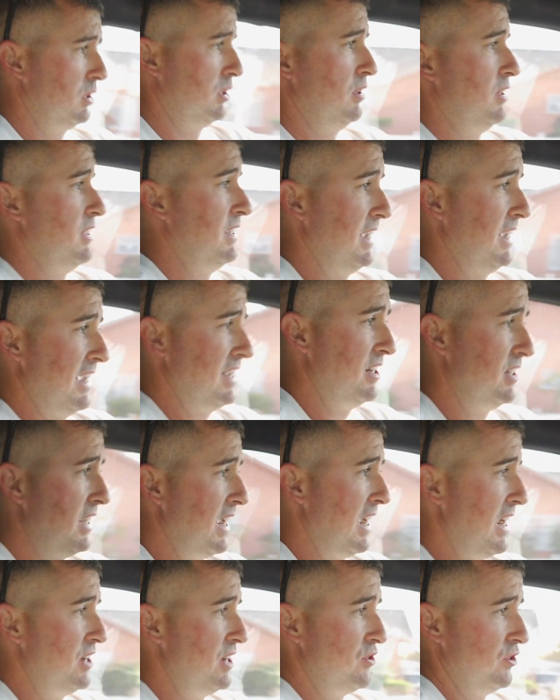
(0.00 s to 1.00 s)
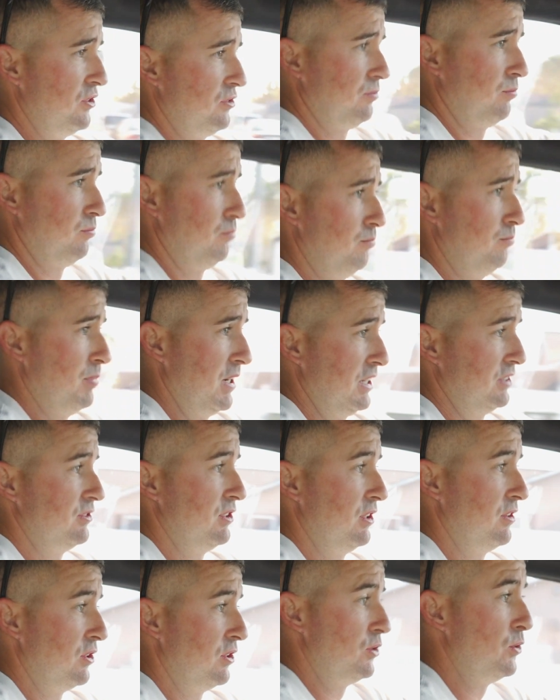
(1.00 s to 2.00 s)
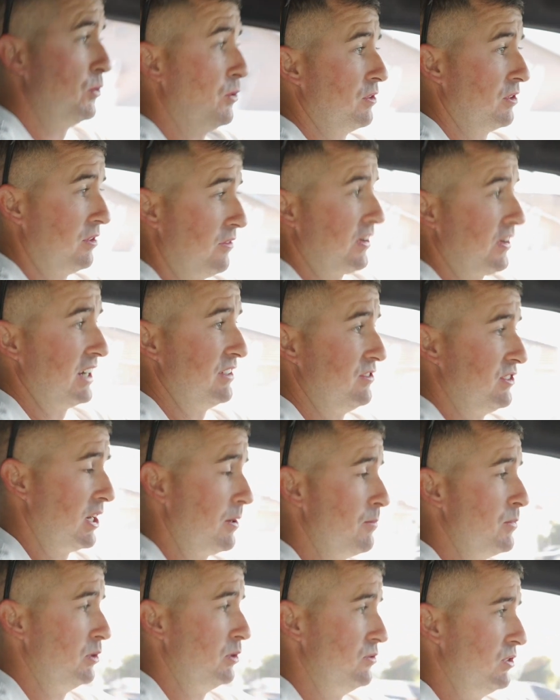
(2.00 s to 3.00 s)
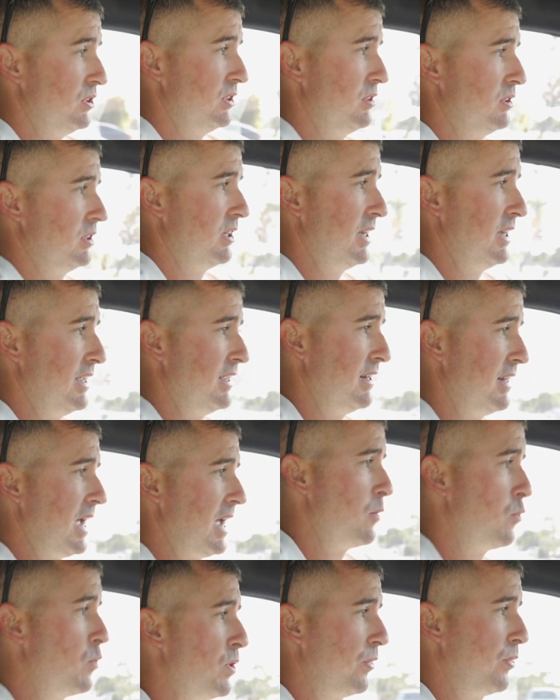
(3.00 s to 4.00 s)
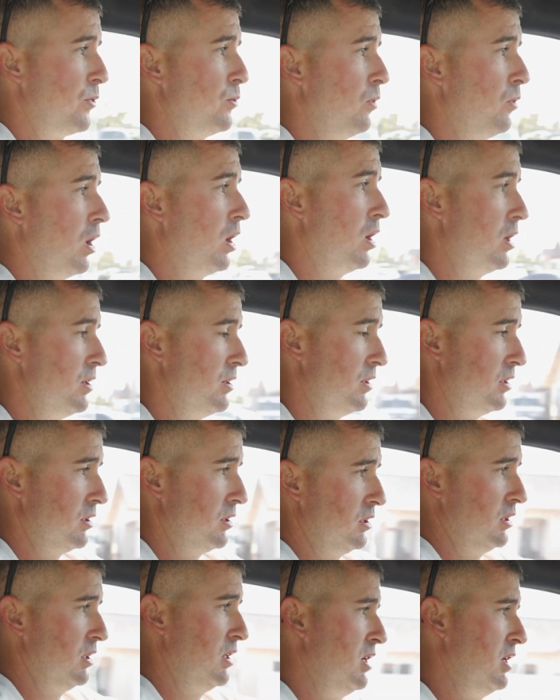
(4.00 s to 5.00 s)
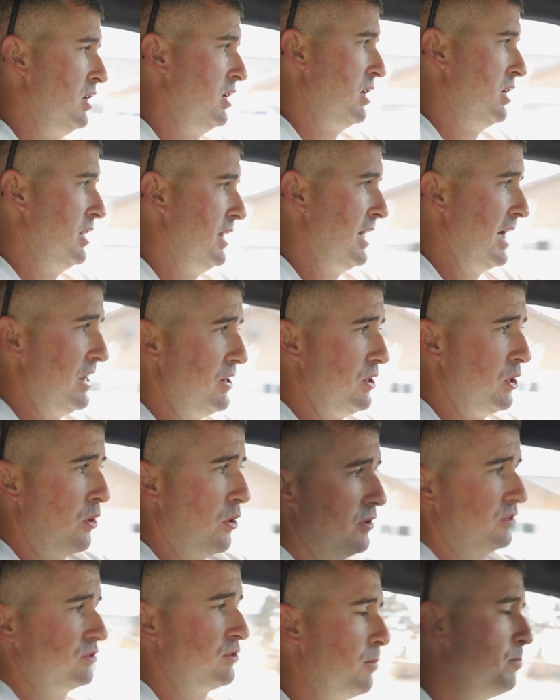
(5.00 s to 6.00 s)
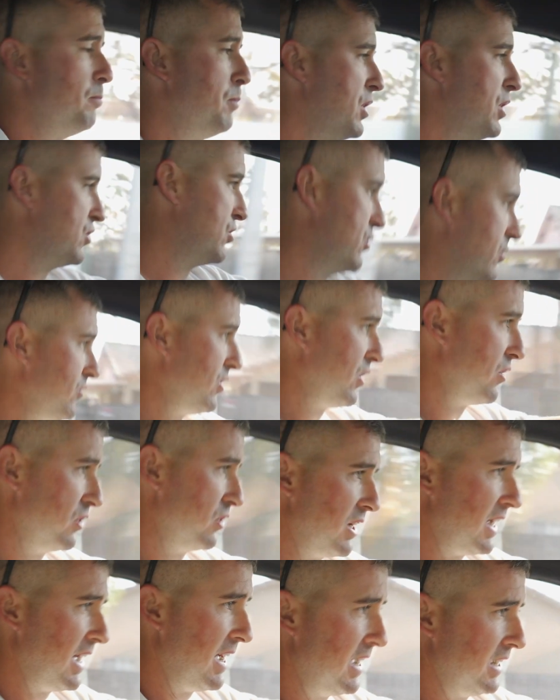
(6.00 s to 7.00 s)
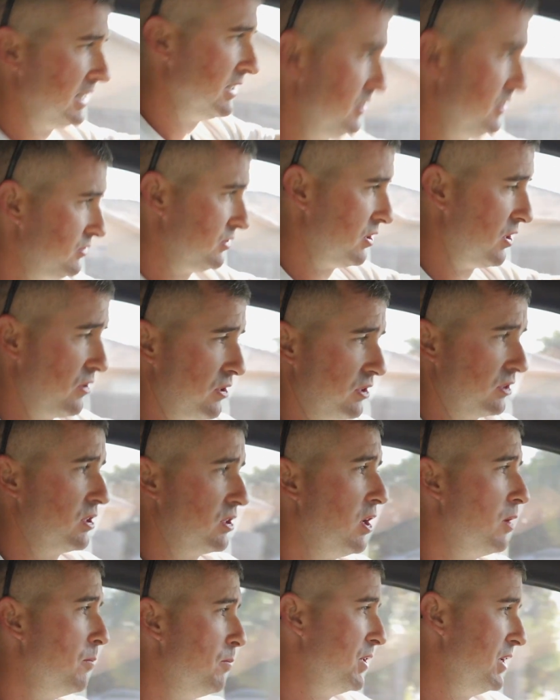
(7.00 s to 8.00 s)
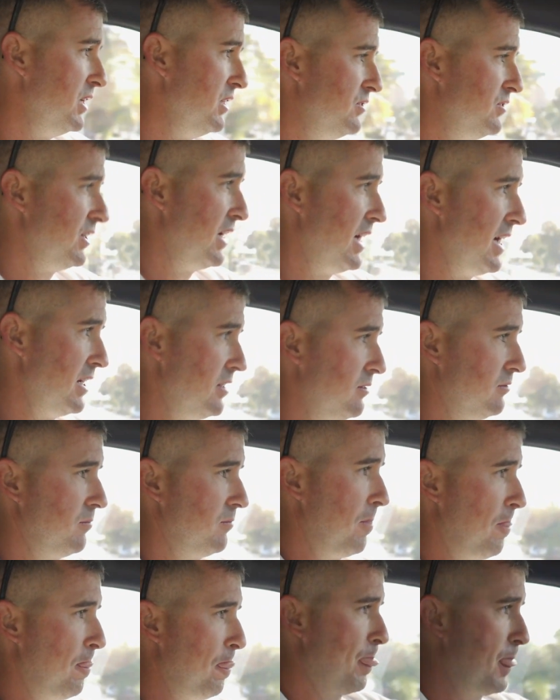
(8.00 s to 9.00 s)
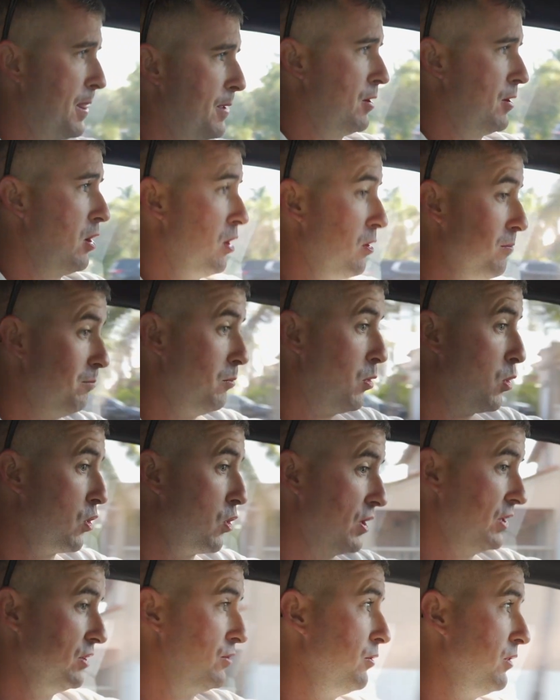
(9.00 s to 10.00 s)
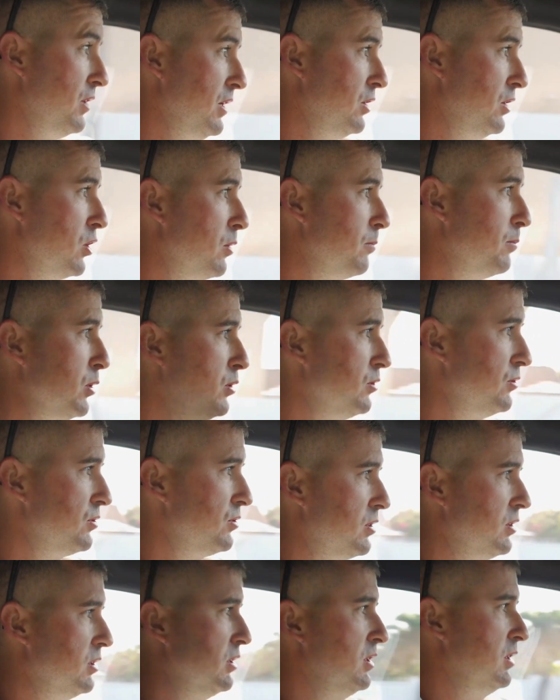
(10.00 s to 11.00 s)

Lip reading: The end gauge is basically the tuning device that I'm using, and I went through Lund. Now I know there's a bunch of other guys, other companies that are more into the Ecoboost.